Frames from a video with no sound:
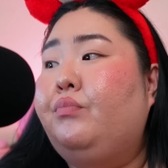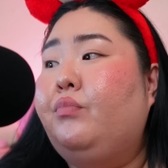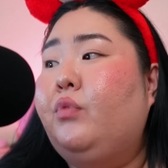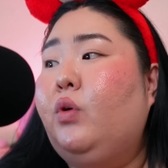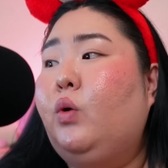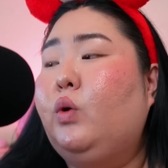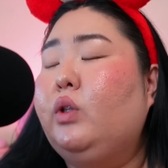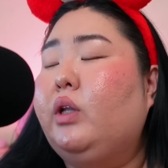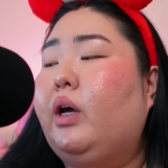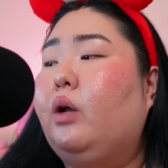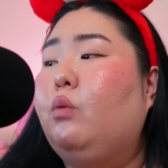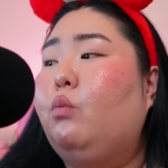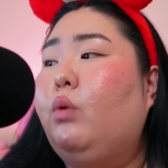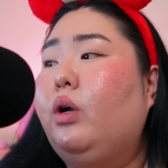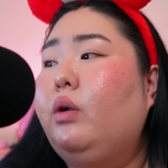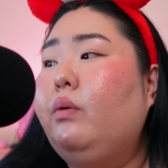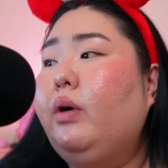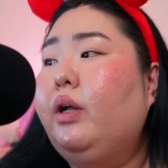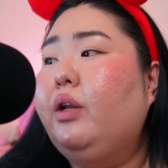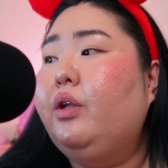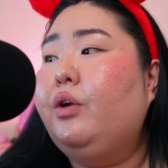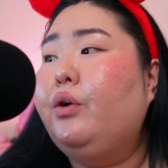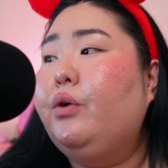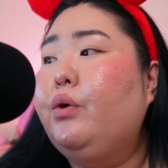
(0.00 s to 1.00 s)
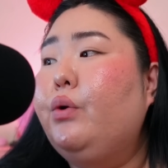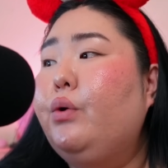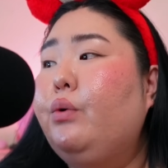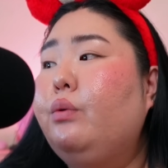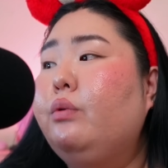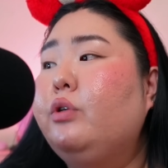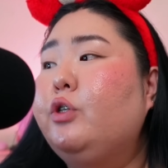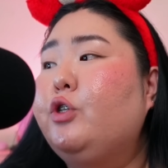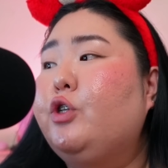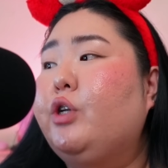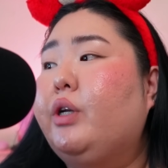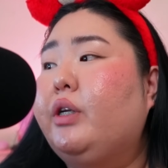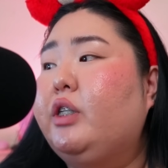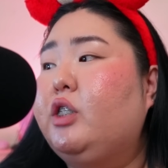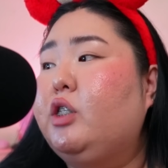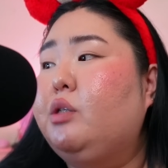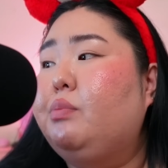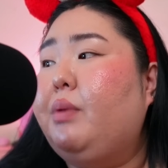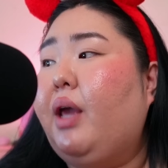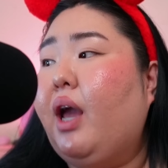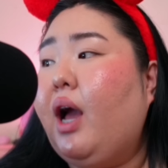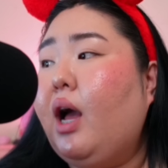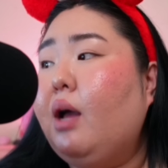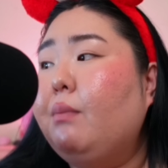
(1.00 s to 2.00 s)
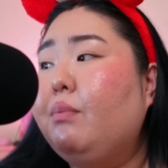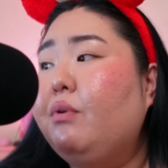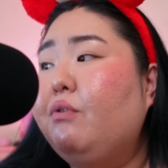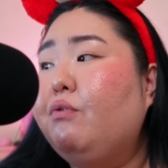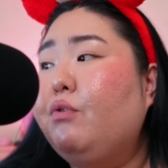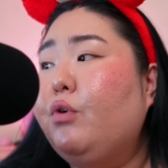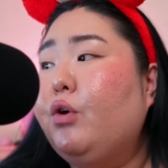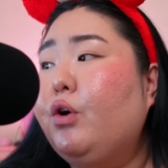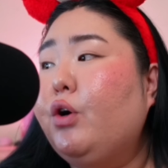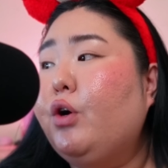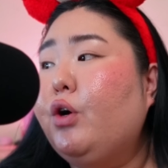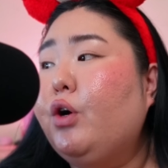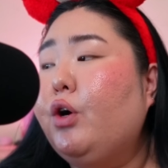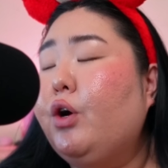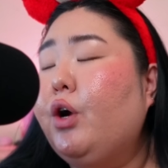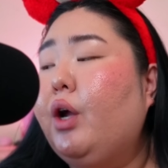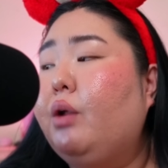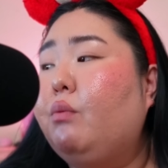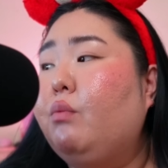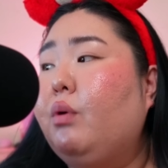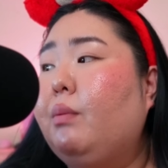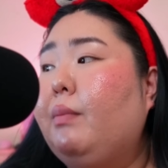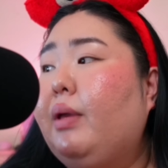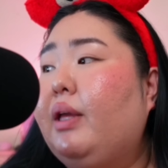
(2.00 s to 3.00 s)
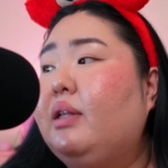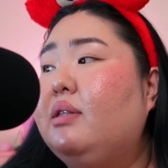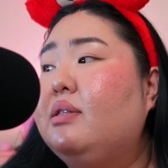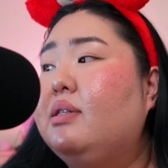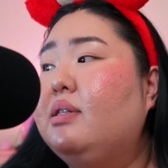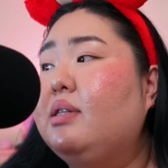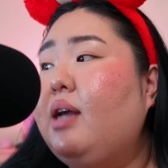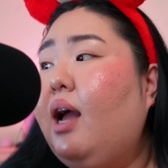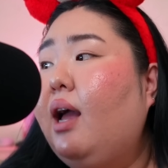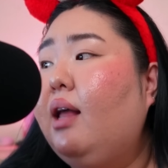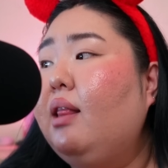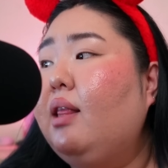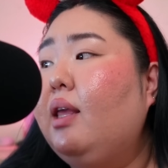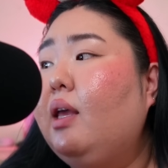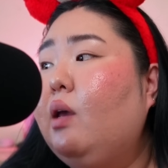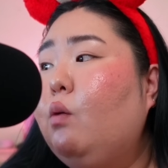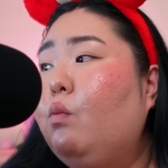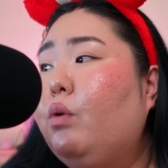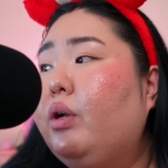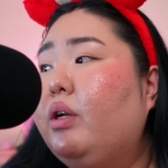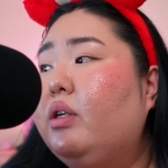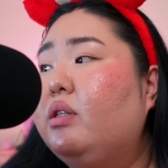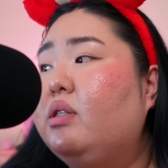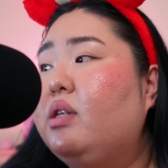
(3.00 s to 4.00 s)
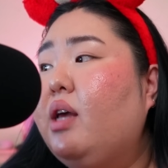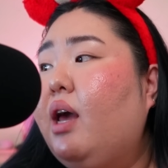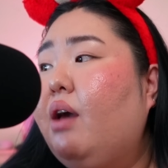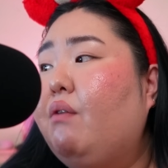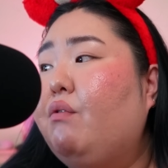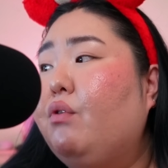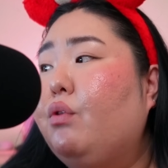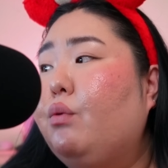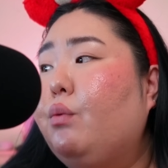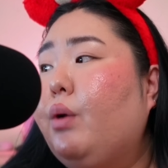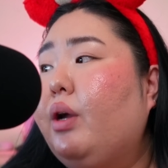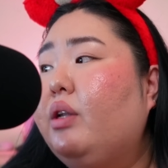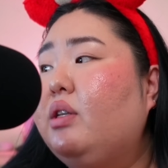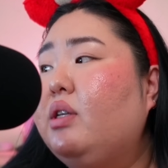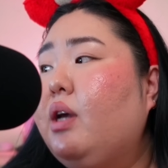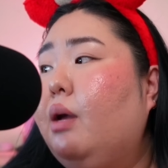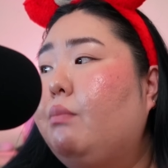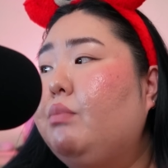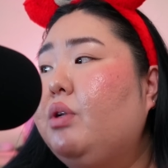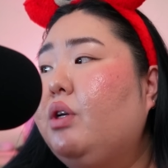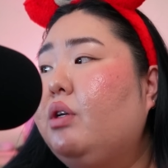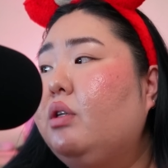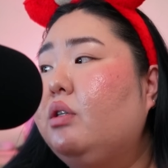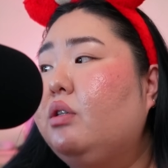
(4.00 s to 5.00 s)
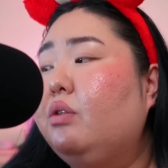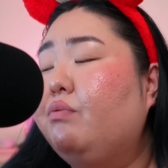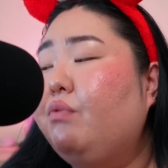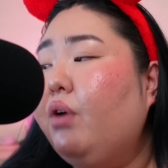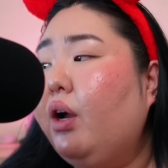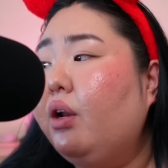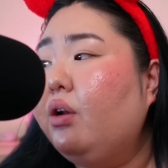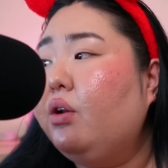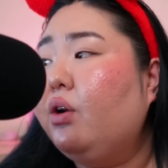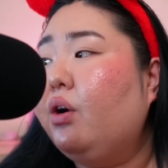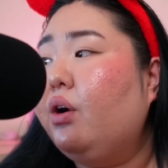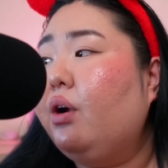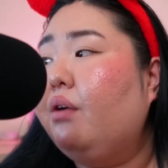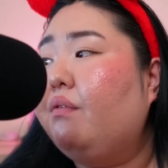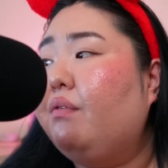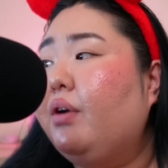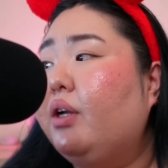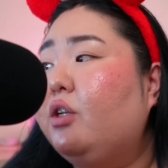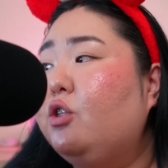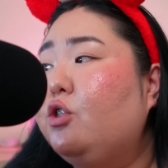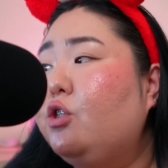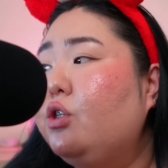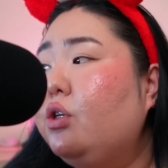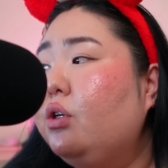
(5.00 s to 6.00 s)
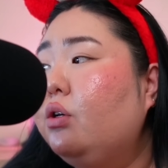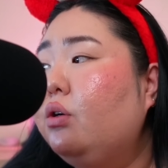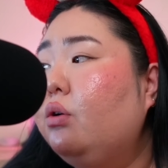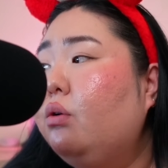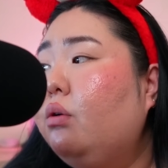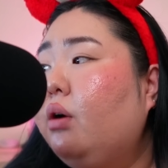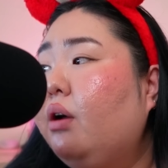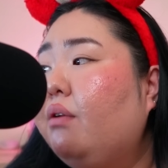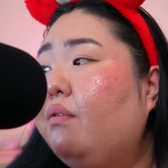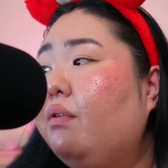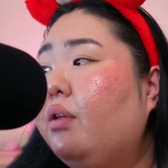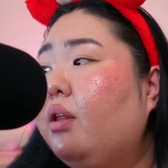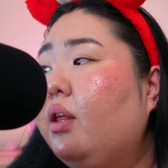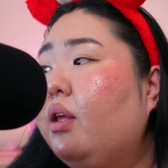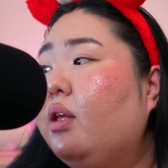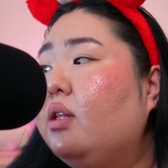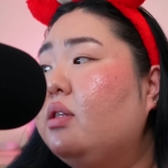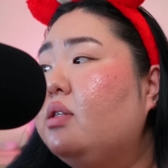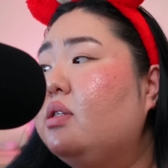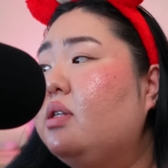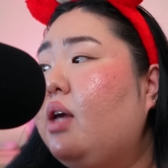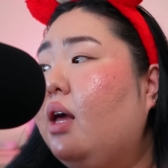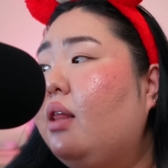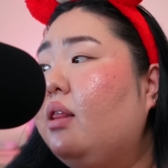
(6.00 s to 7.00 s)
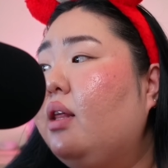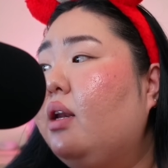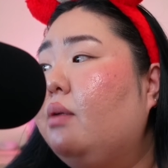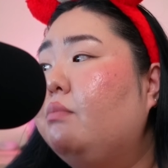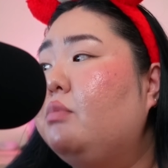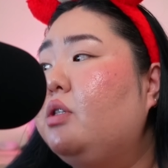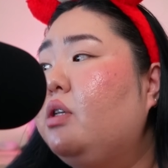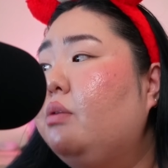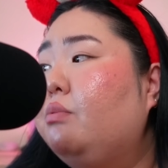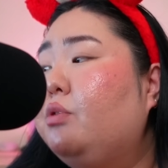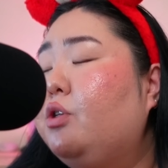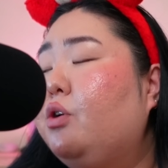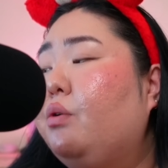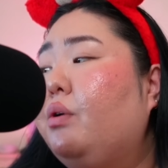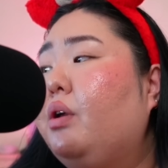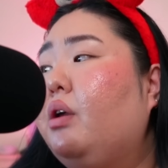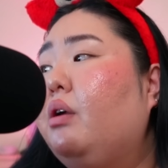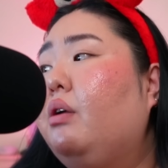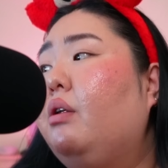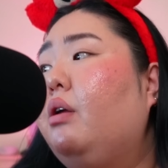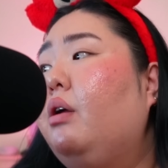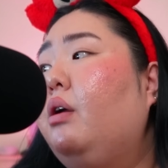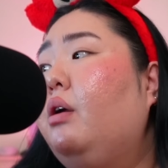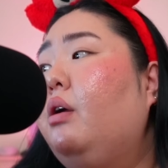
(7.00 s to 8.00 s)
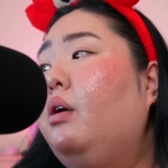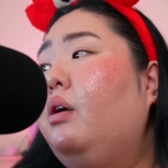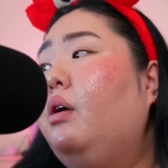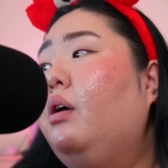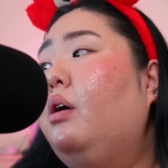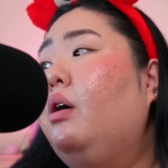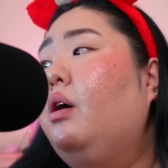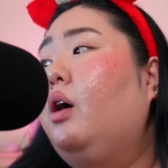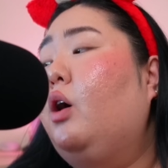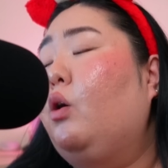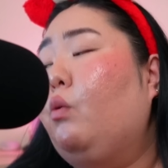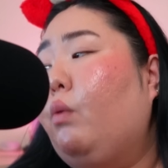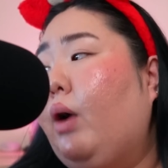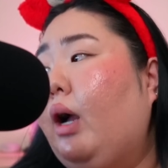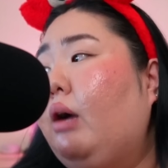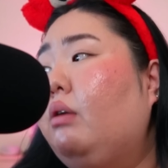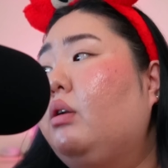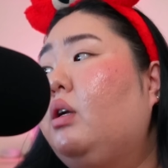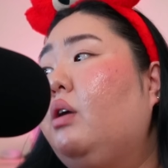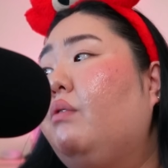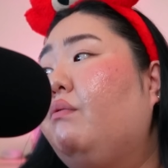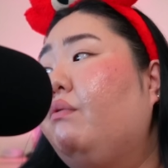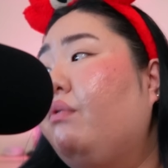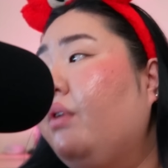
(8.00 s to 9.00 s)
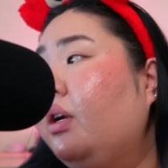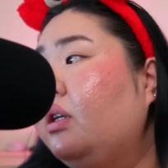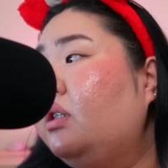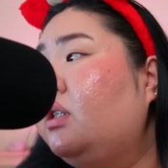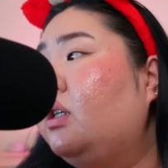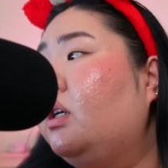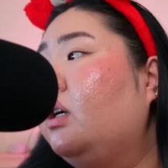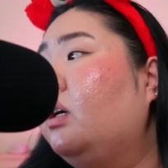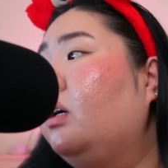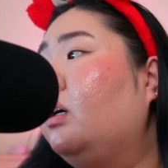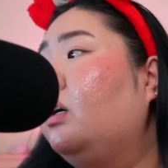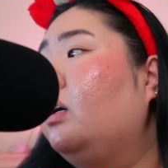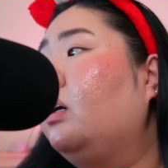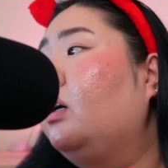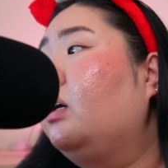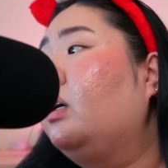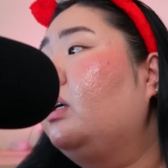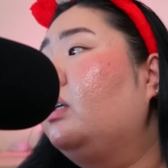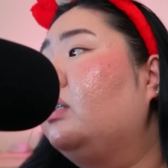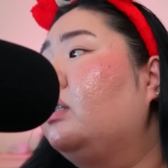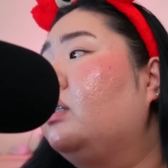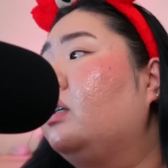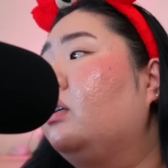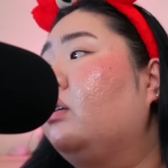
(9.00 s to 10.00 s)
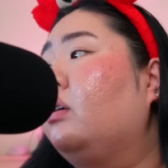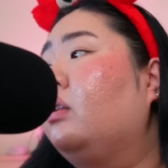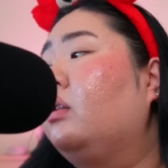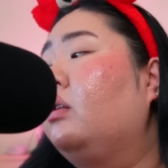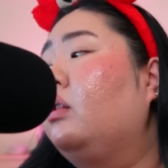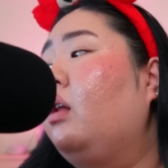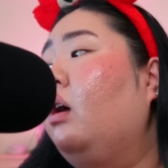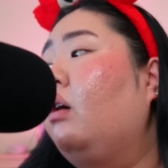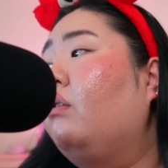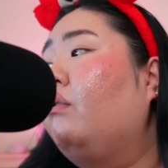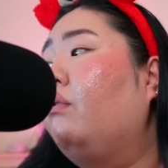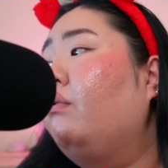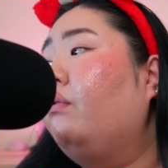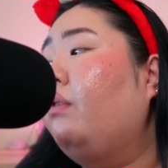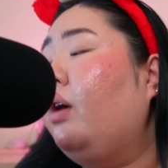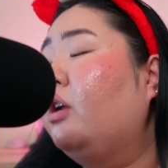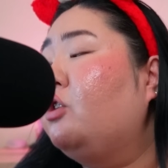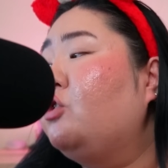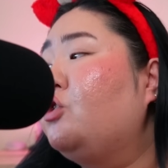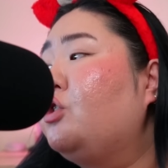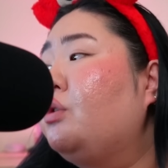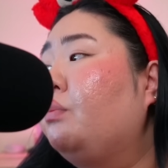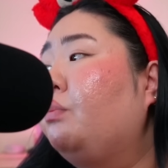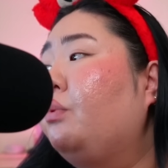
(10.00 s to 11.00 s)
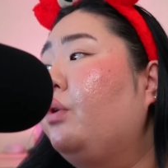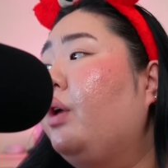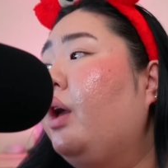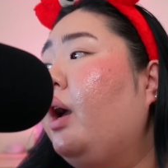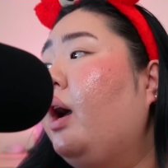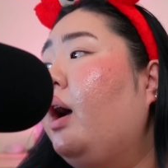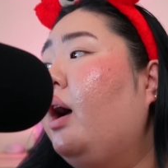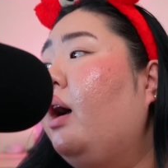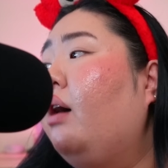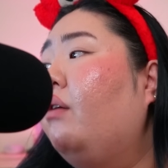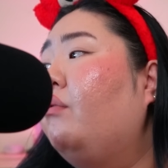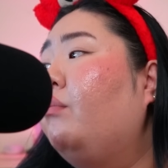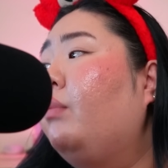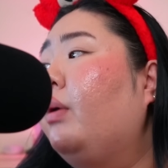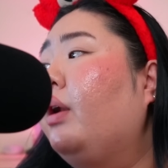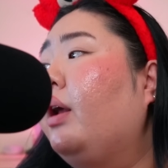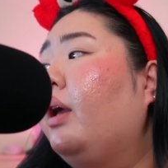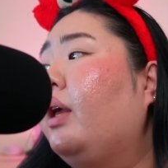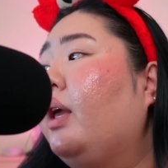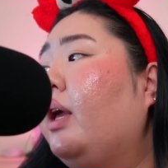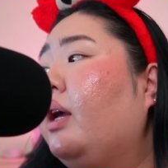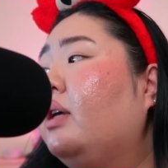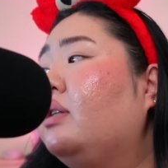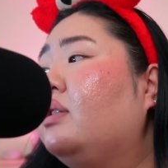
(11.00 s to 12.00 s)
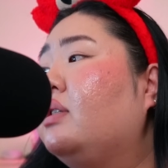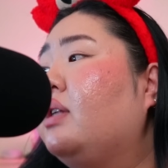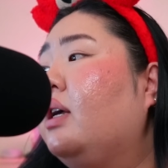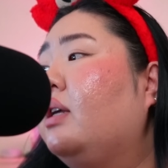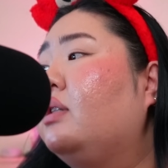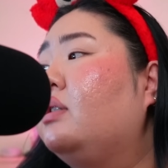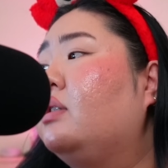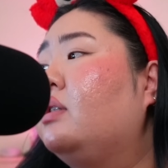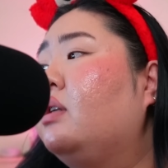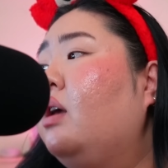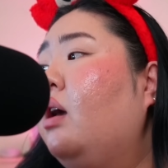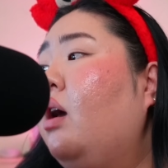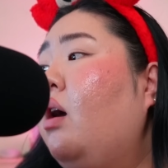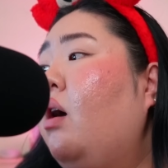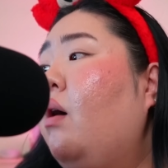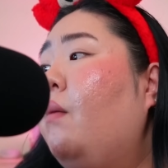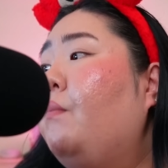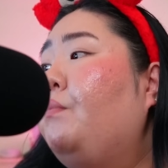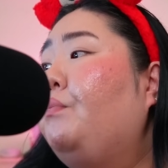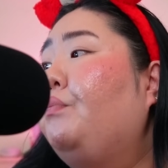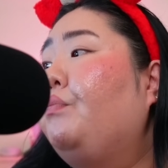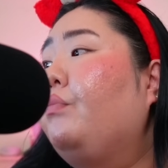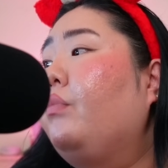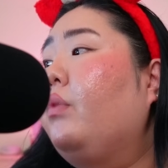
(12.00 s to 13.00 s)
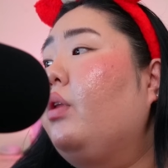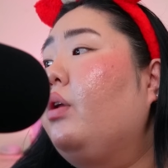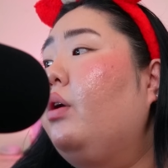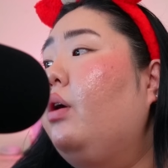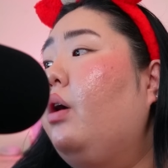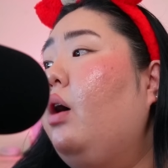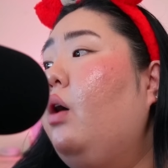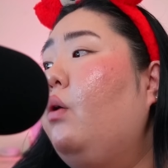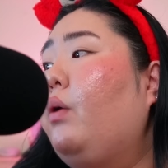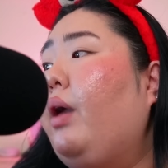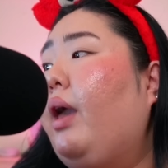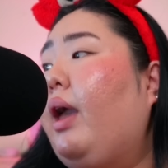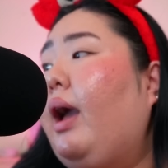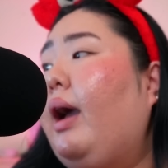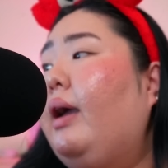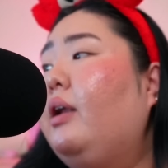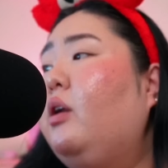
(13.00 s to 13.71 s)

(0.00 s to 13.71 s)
Hold on. What do I do? Should I just be happy for her and remain silent? When is it ever the right time to confront her? If I do, I feel like it's sad that I'm tiptoeing it. around confronting her, considering the long friendship we have. But I guess that's okay.